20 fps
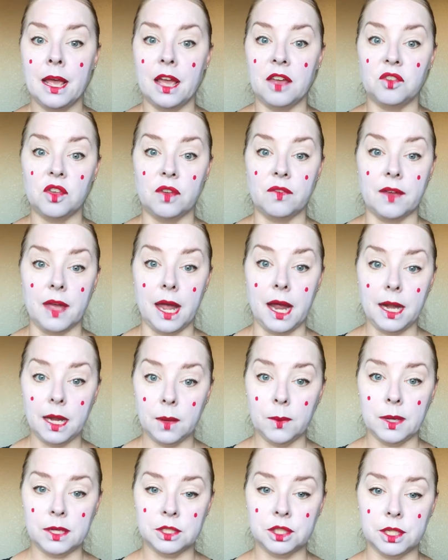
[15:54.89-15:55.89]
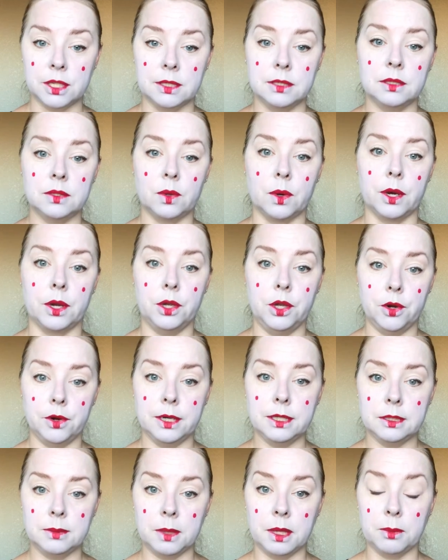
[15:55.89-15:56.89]
If you have any questions or are
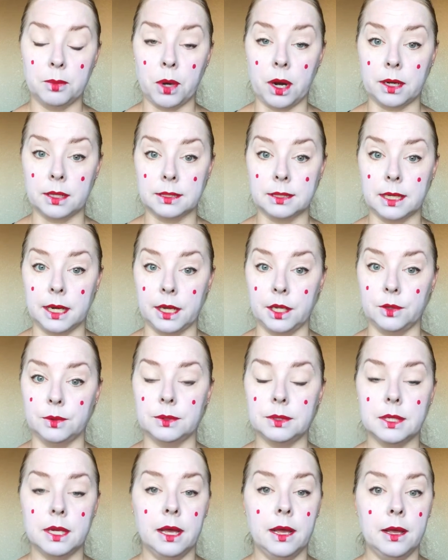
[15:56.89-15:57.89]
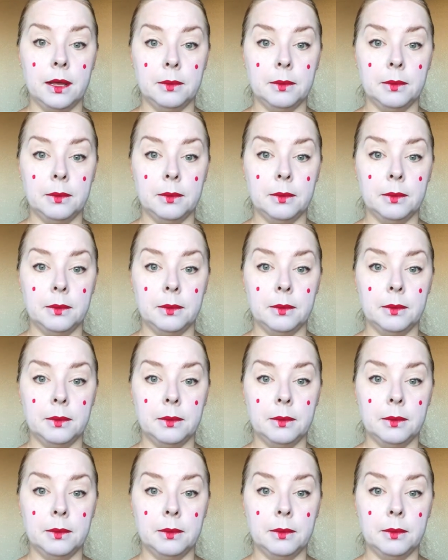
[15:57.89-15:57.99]
curious about the products that I used,